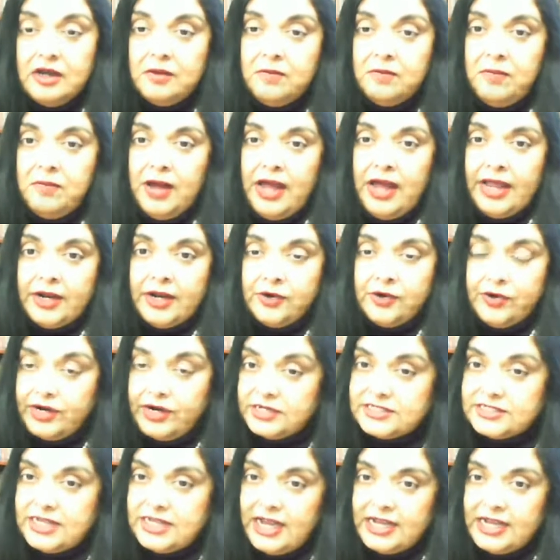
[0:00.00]
by
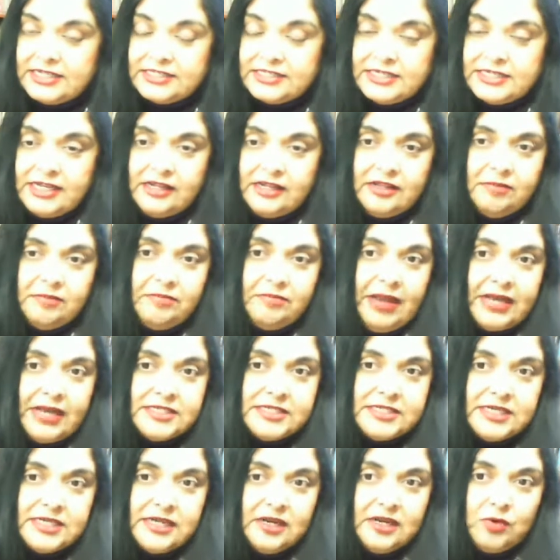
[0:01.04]
criticizing the
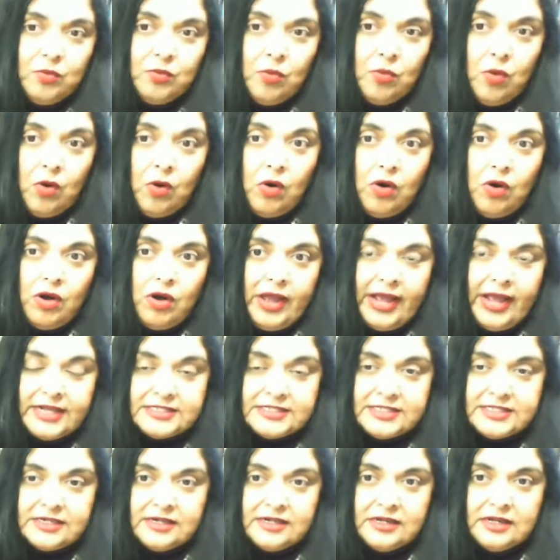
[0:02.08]
Mexican War
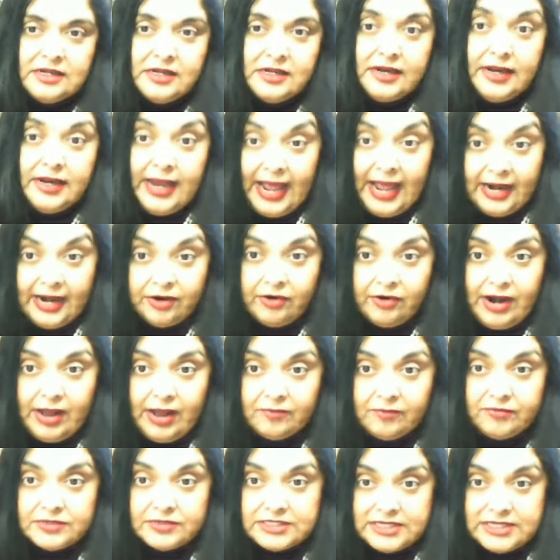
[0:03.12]
as a land
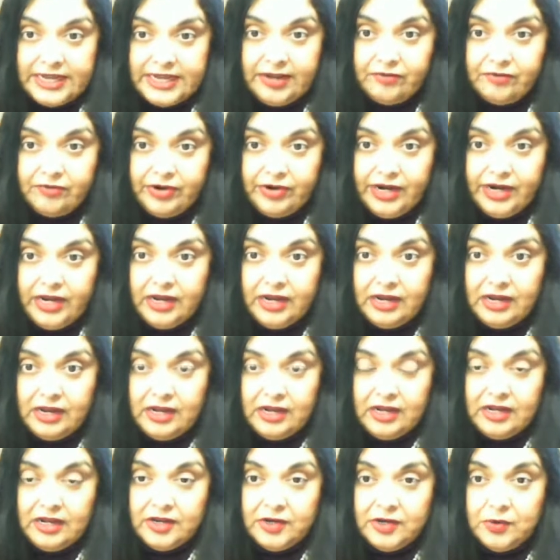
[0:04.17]
grab for slavery.
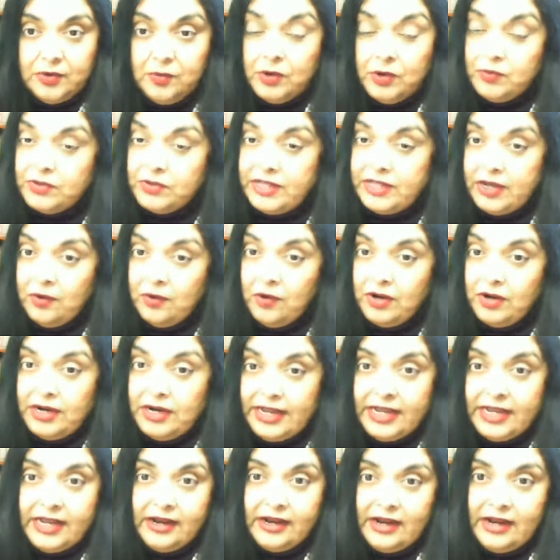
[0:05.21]
What would they call
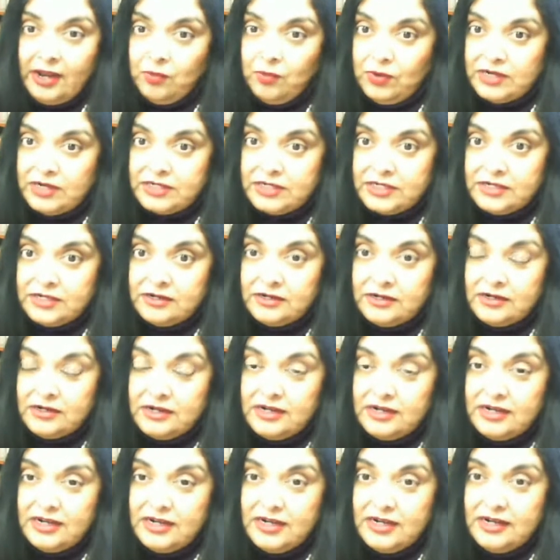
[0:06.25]
Lincoln, I wonder?
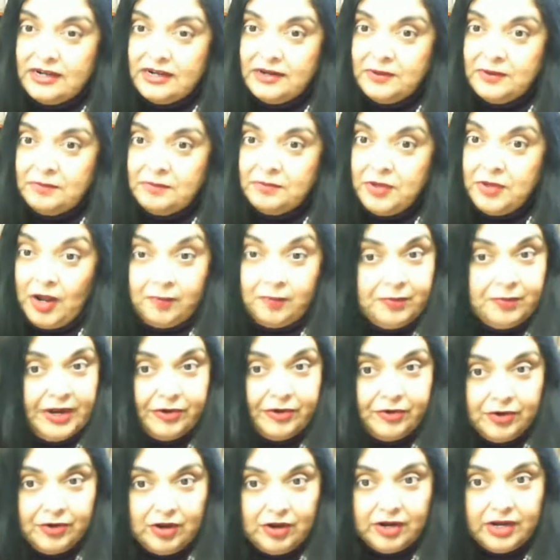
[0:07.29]
Not
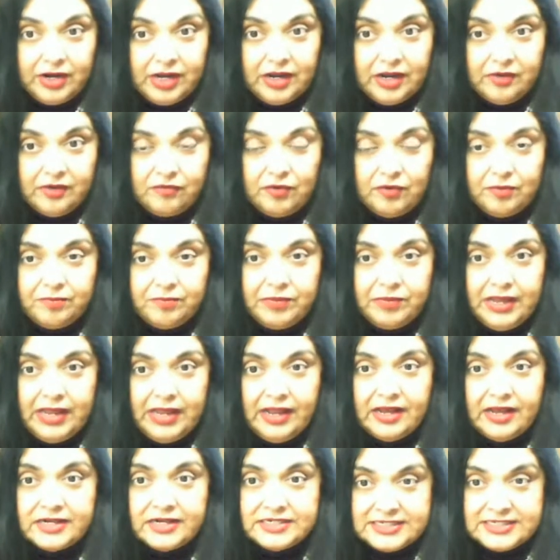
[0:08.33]
patriotic for
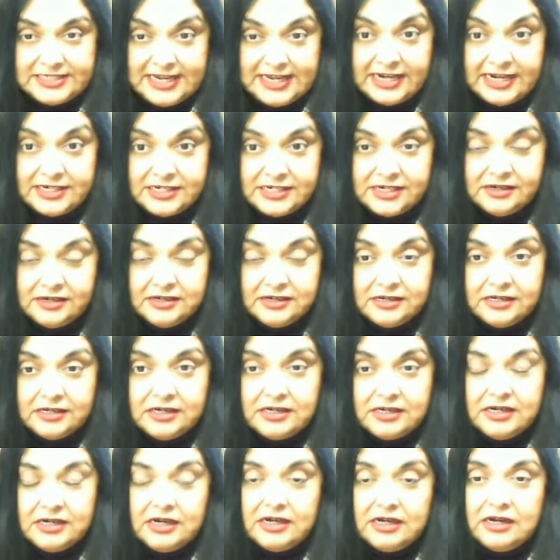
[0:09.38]
being a dissenter
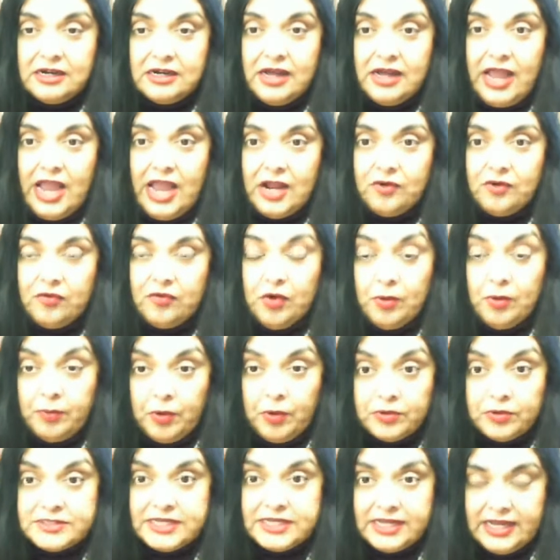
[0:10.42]
and for
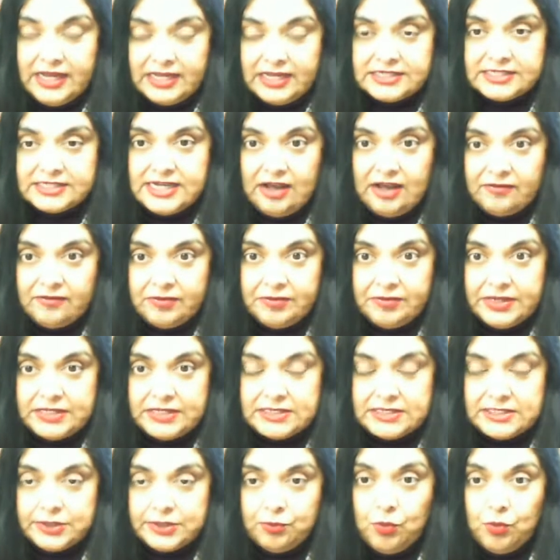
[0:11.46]
opposing his
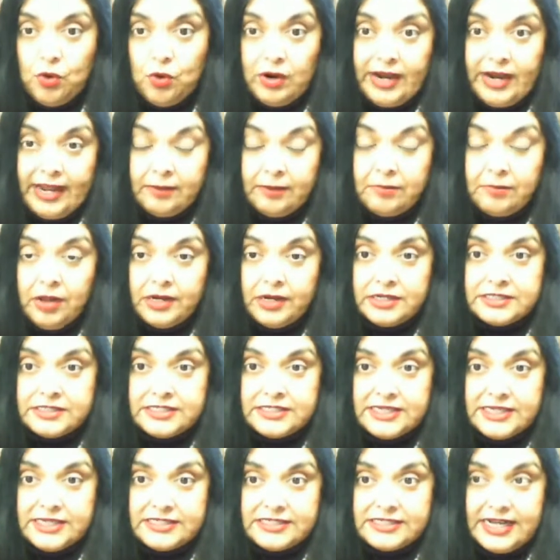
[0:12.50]
government's warlike
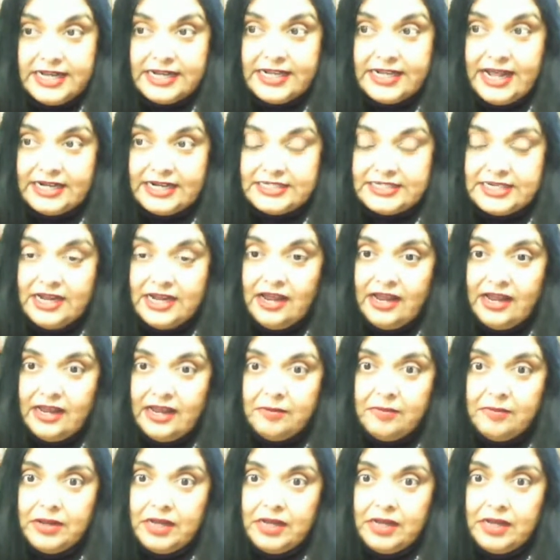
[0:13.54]
policies at that time.